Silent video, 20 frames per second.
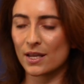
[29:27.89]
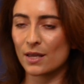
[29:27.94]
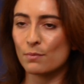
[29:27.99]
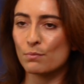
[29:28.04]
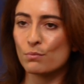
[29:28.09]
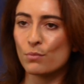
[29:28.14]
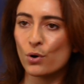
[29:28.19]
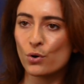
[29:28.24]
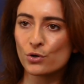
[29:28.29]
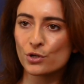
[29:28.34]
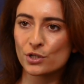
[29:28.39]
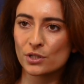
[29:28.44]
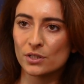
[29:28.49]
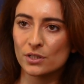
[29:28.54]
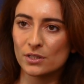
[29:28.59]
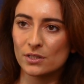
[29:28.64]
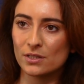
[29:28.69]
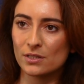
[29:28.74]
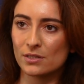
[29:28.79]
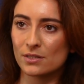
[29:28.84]

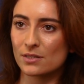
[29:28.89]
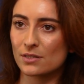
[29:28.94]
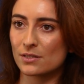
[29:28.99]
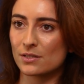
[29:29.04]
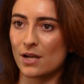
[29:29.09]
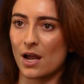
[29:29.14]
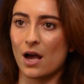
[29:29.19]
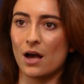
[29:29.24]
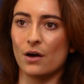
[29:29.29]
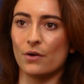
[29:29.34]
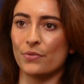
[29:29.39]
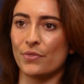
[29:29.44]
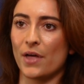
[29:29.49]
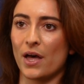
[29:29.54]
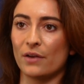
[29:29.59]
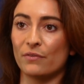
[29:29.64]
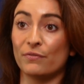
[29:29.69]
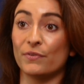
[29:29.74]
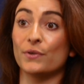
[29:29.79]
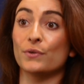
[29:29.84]
emotion style
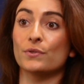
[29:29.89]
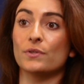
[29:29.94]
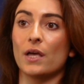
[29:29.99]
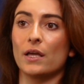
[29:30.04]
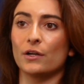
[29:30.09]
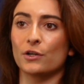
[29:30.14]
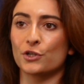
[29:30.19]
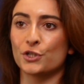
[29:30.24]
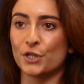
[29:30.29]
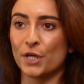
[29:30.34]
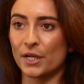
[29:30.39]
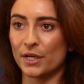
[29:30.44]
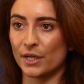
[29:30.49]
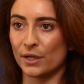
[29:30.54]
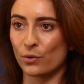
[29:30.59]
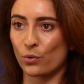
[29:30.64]
that feels energetic,